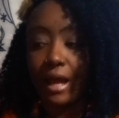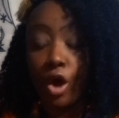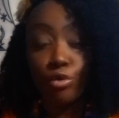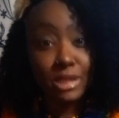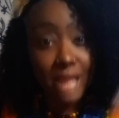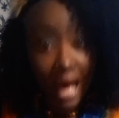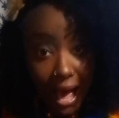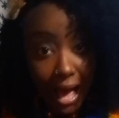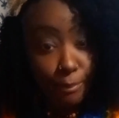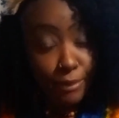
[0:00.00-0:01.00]
on
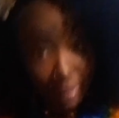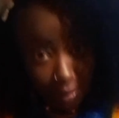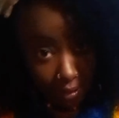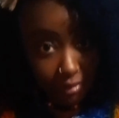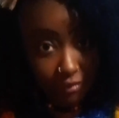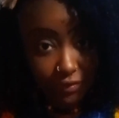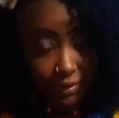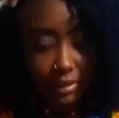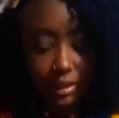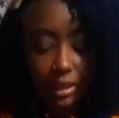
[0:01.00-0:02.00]
top of
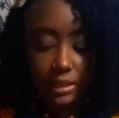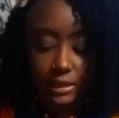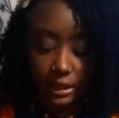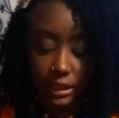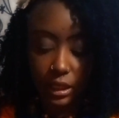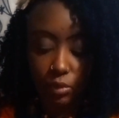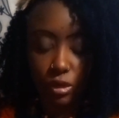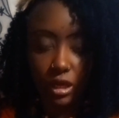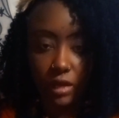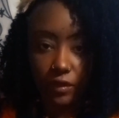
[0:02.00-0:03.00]
dealing
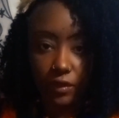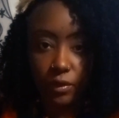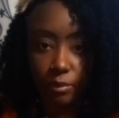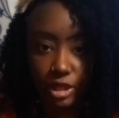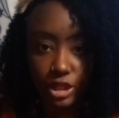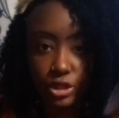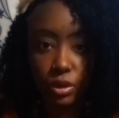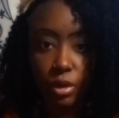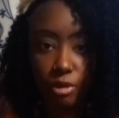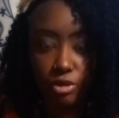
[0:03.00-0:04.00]
with the
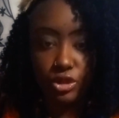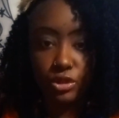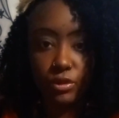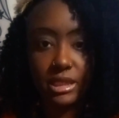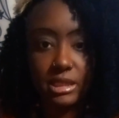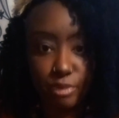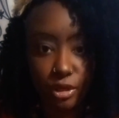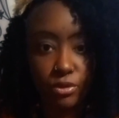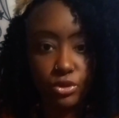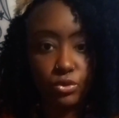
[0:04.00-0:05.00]
mental, emotional, and
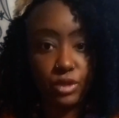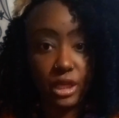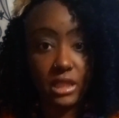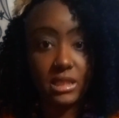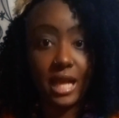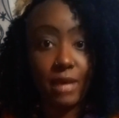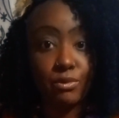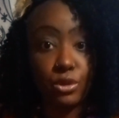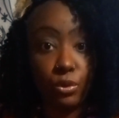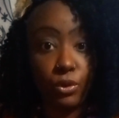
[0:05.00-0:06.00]
spiritual things that I
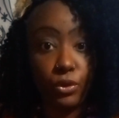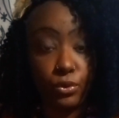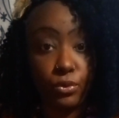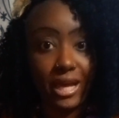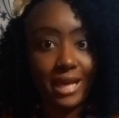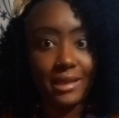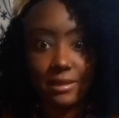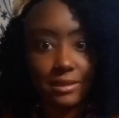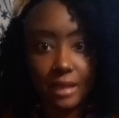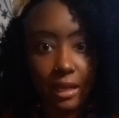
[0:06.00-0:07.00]
was going through at
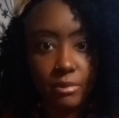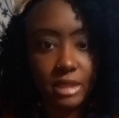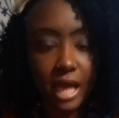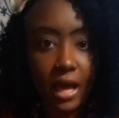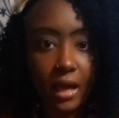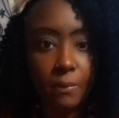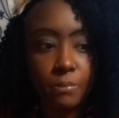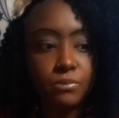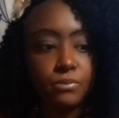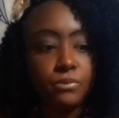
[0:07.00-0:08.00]
the same time.
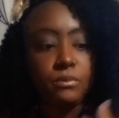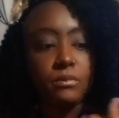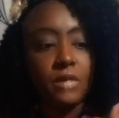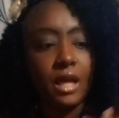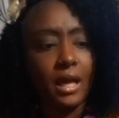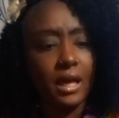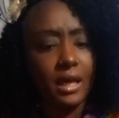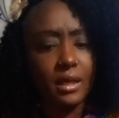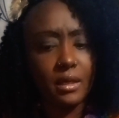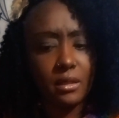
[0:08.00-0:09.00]

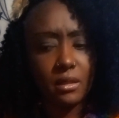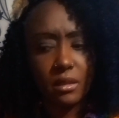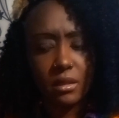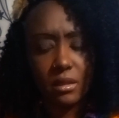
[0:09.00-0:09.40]
And